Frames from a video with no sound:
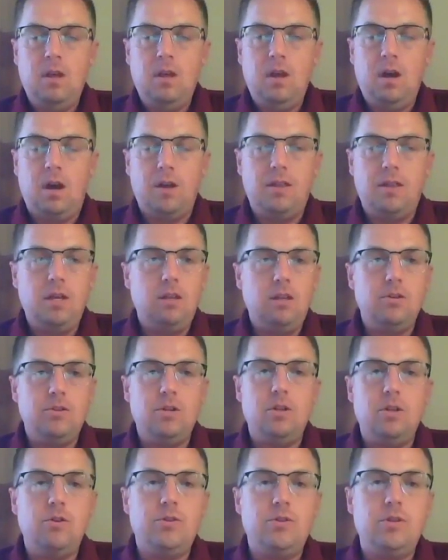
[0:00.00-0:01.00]
I think
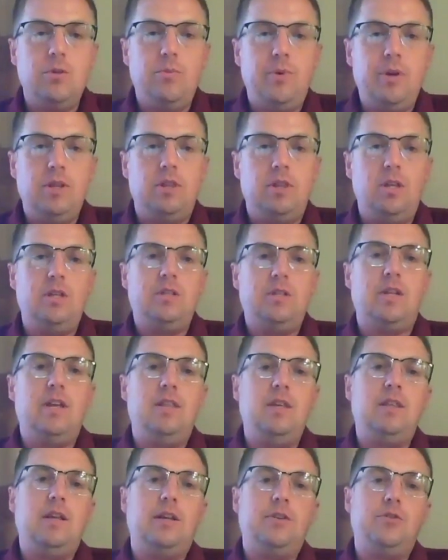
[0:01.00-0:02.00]
those are the big things. I
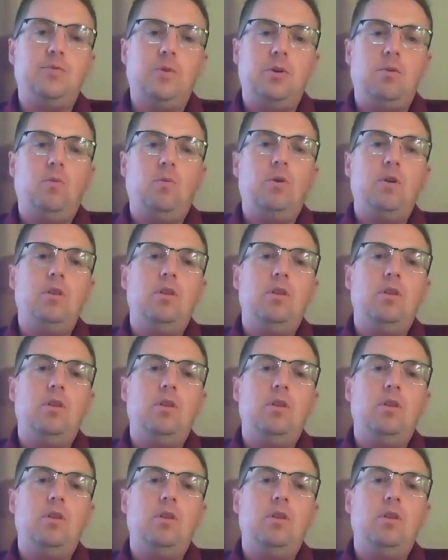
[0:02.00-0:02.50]
think that's where one